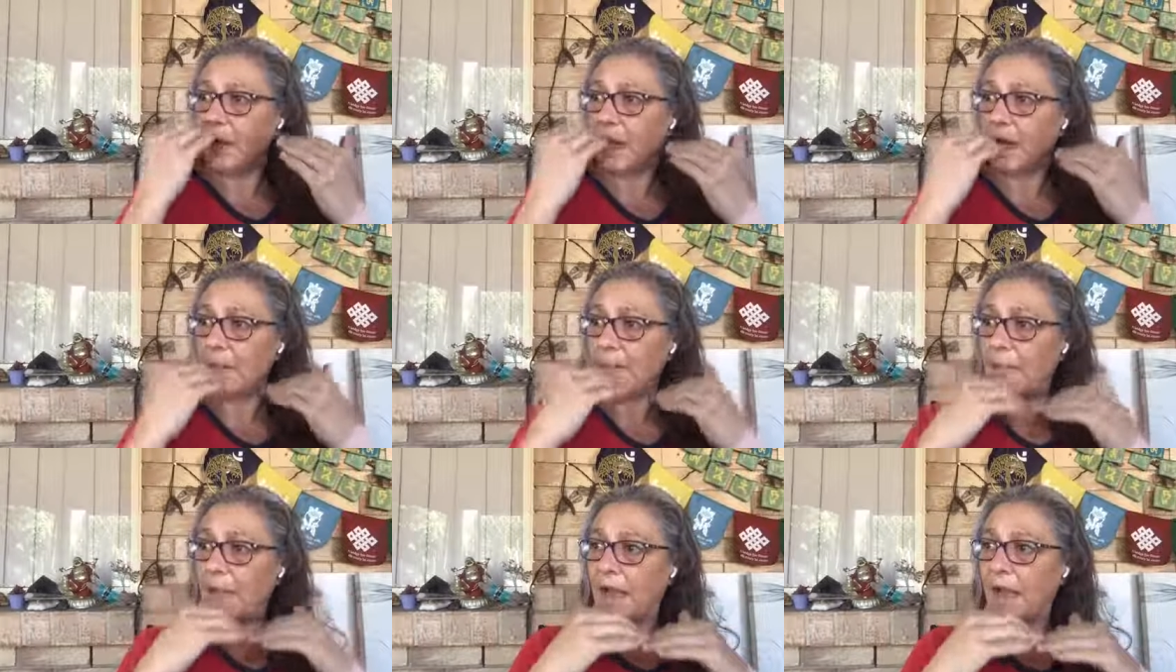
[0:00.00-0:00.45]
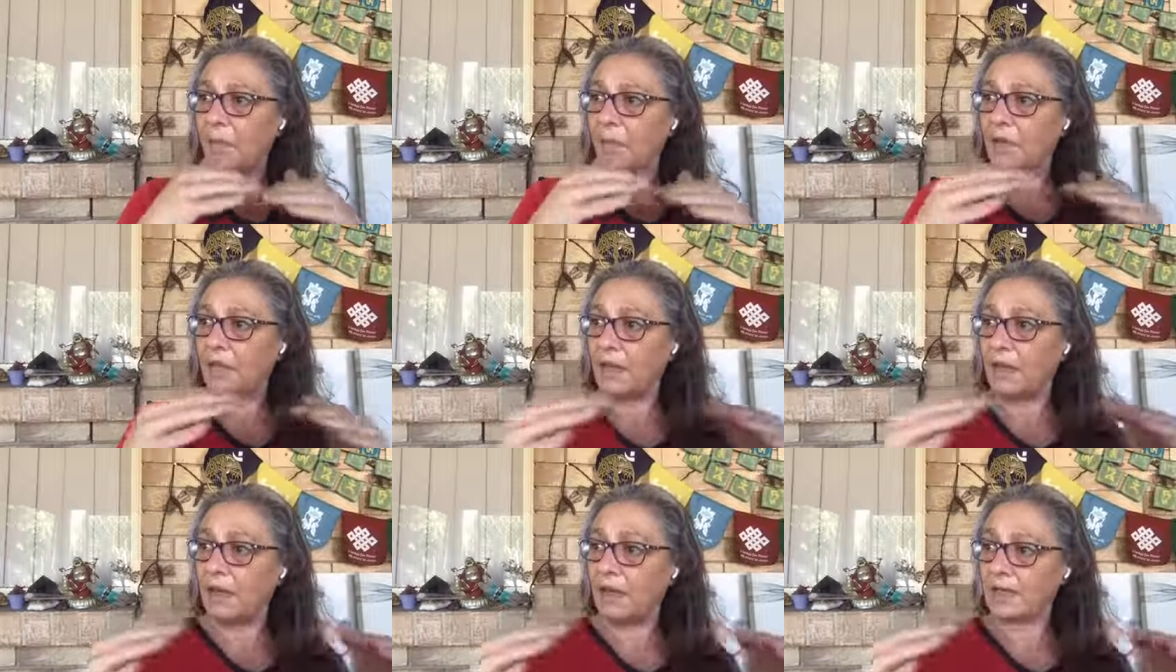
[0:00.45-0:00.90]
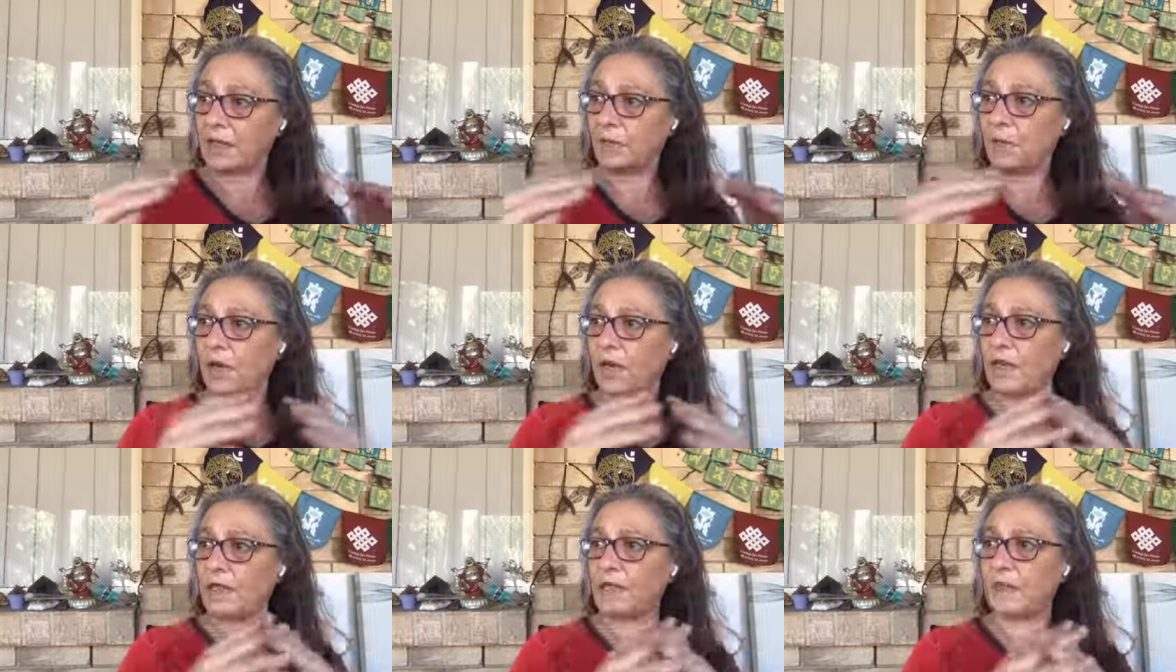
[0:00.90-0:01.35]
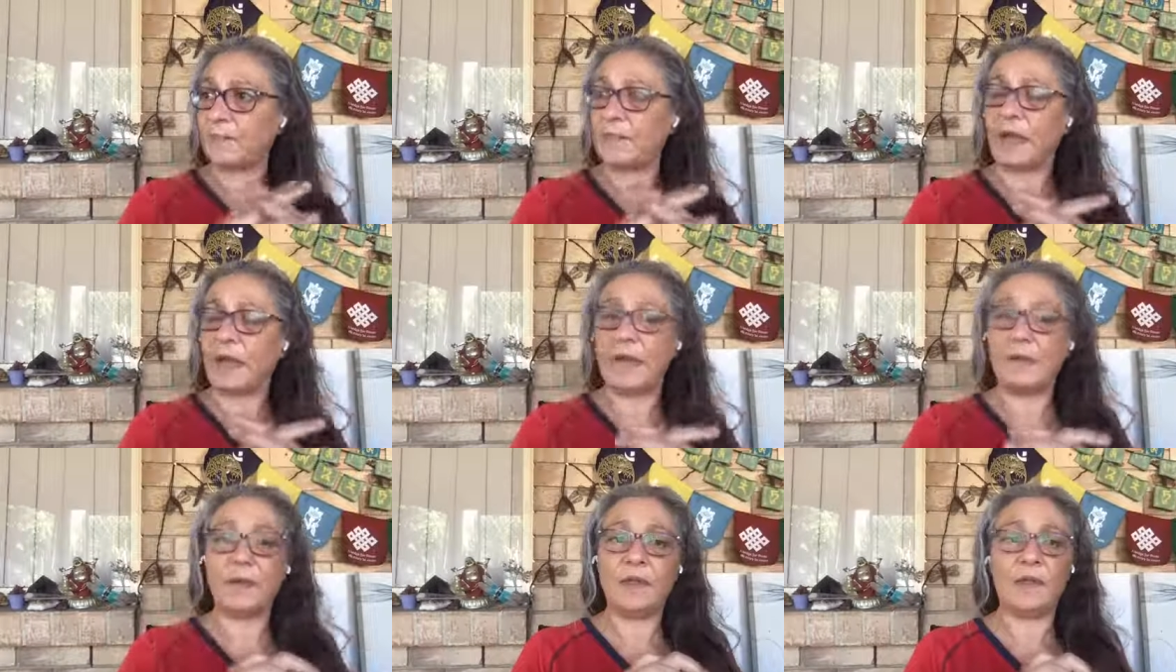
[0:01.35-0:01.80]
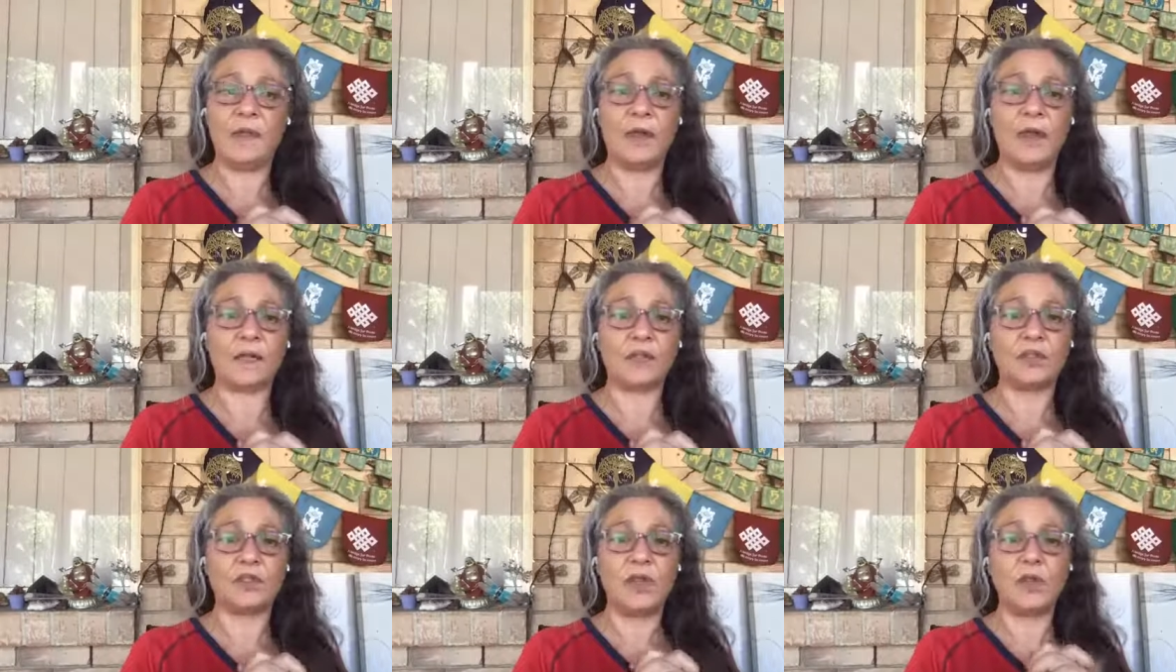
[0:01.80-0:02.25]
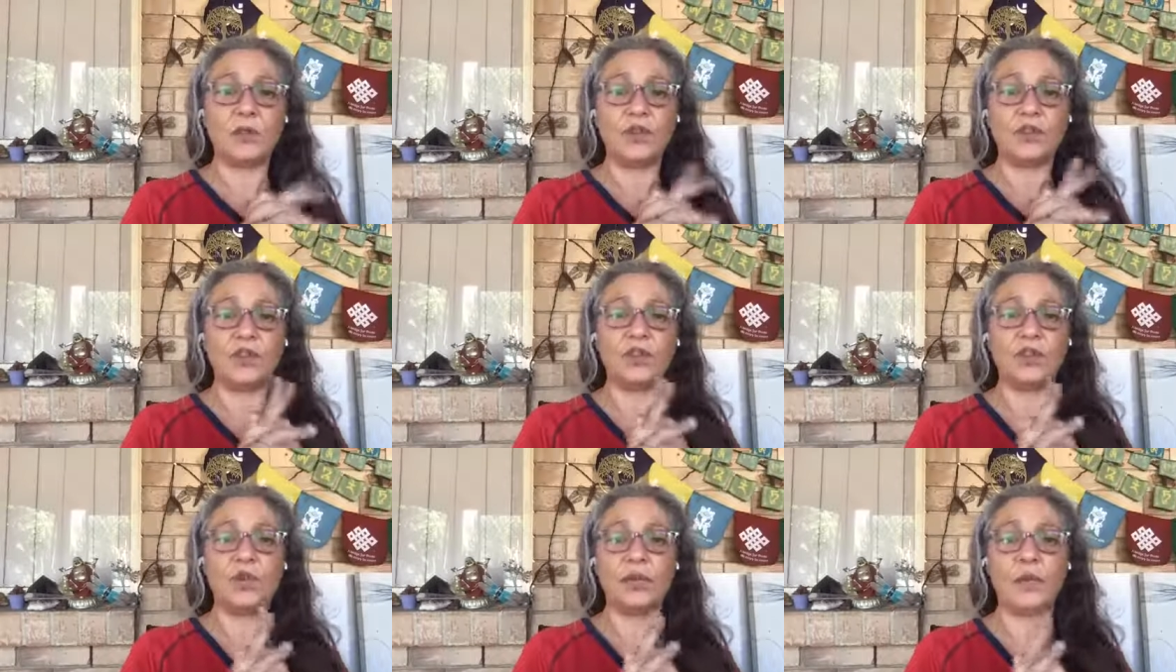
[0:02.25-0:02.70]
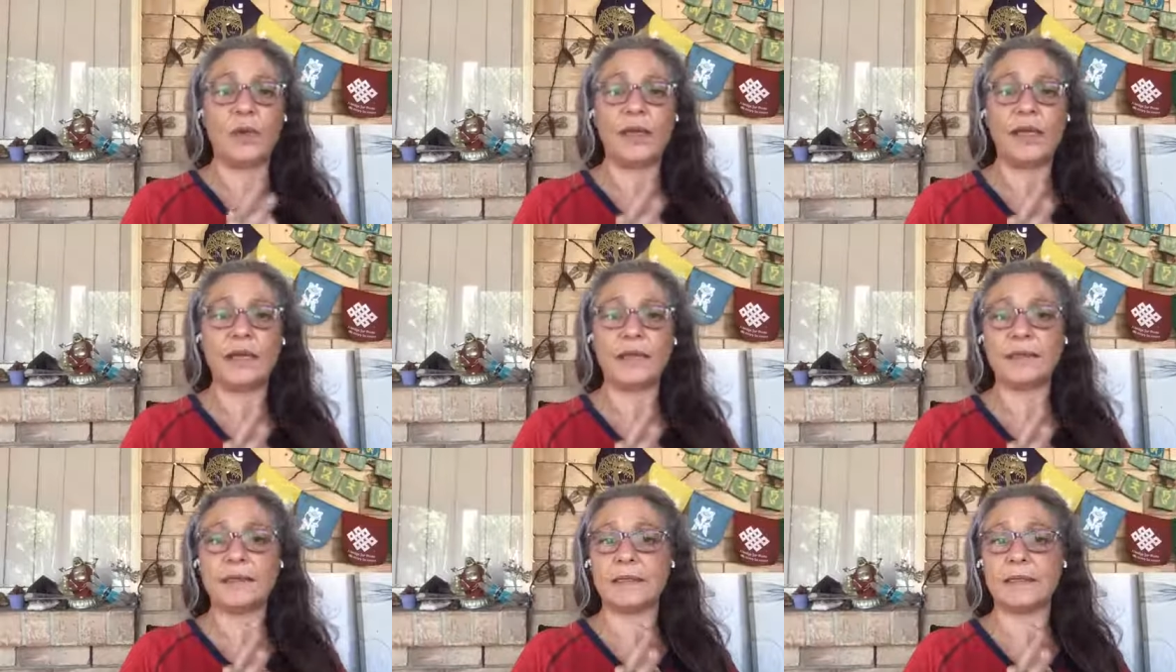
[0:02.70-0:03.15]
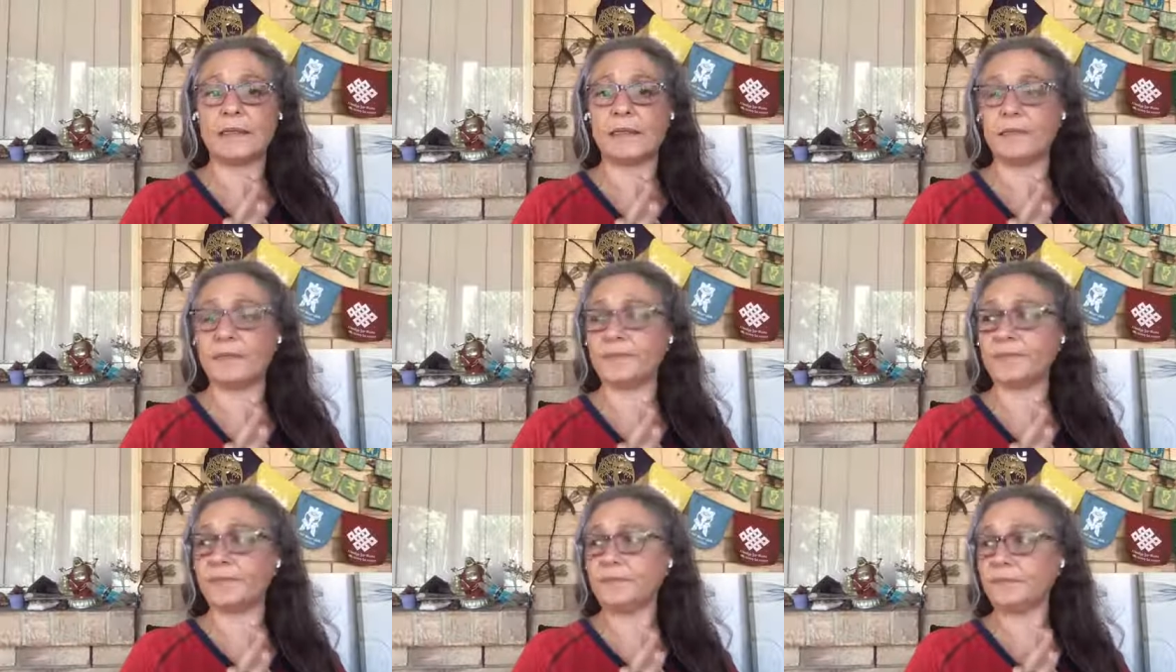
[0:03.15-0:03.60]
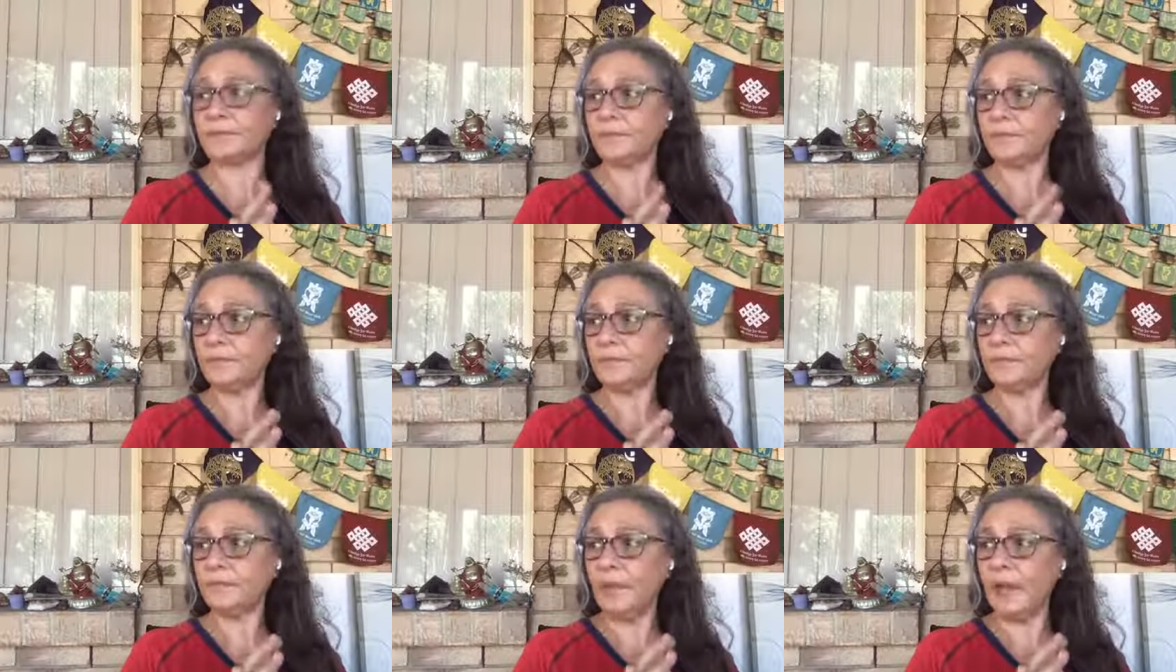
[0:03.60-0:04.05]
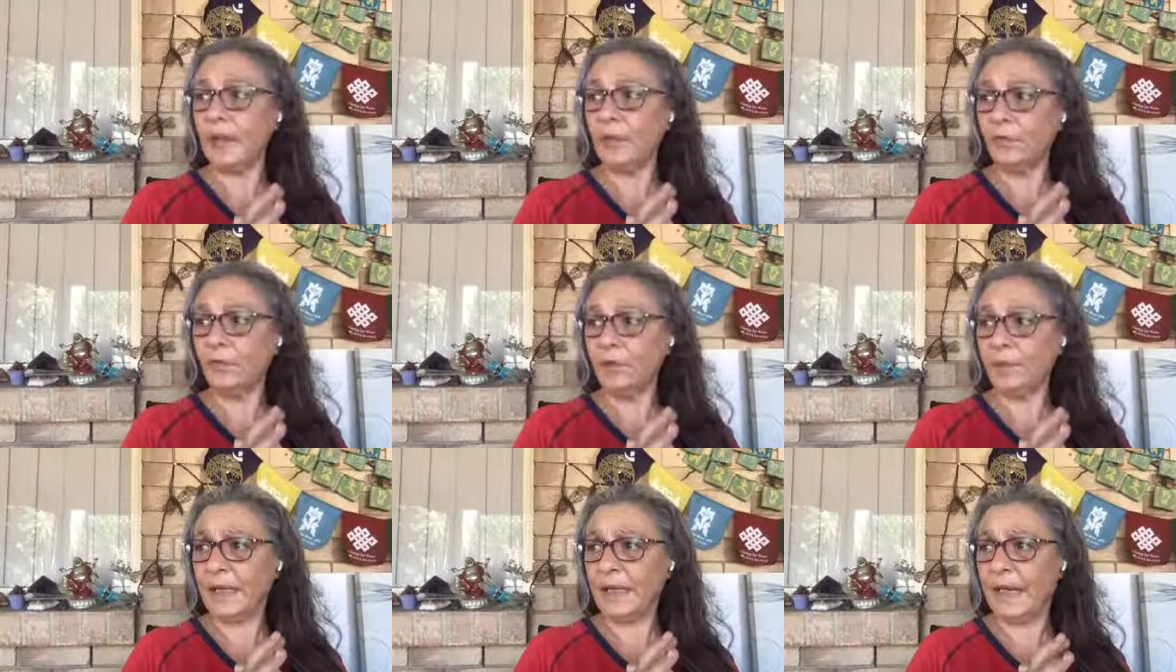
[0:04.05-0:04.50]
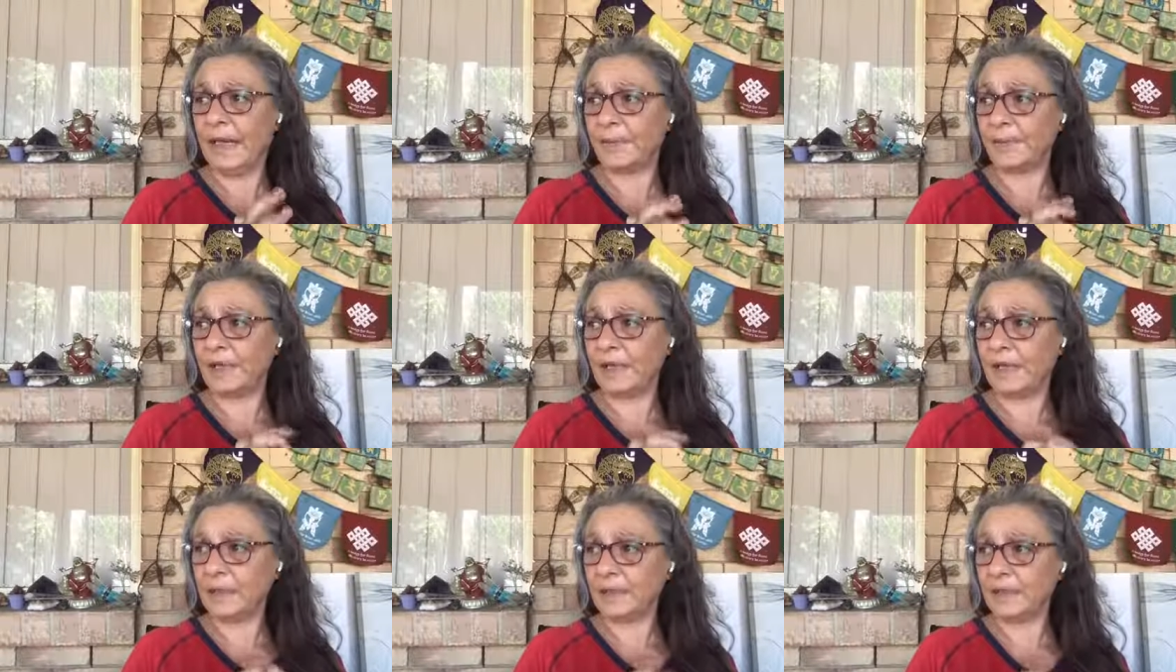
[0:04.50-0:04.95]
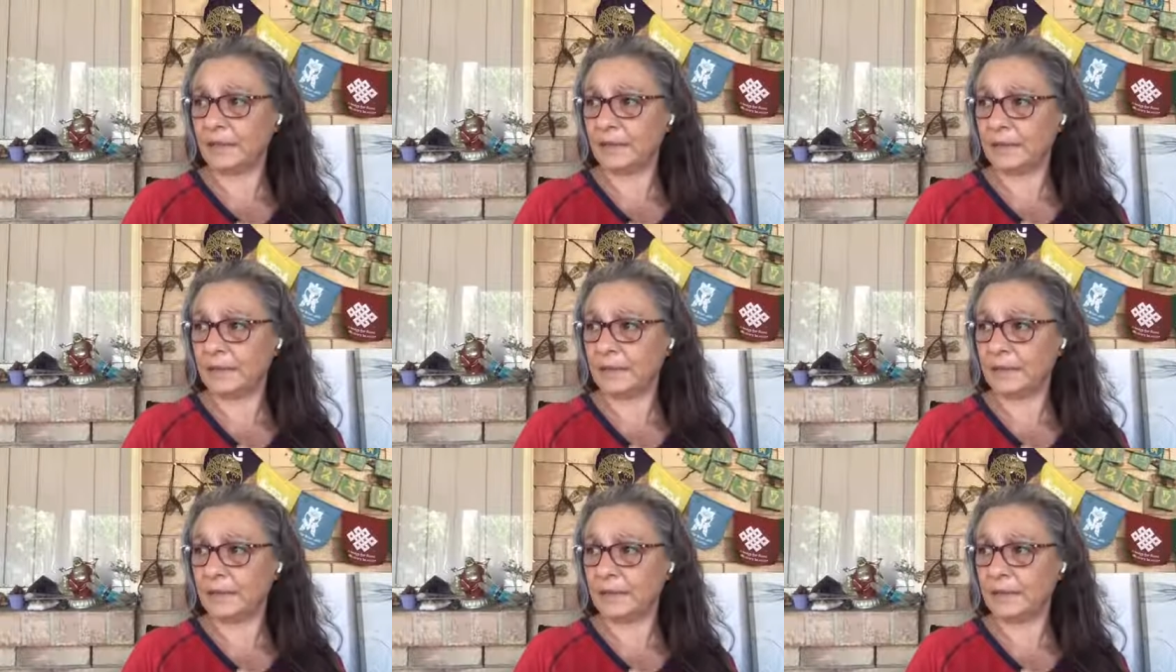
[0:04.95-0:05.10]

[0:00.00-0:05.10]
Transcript: about when the next one is, it may be in the next two weeks. It will be happening.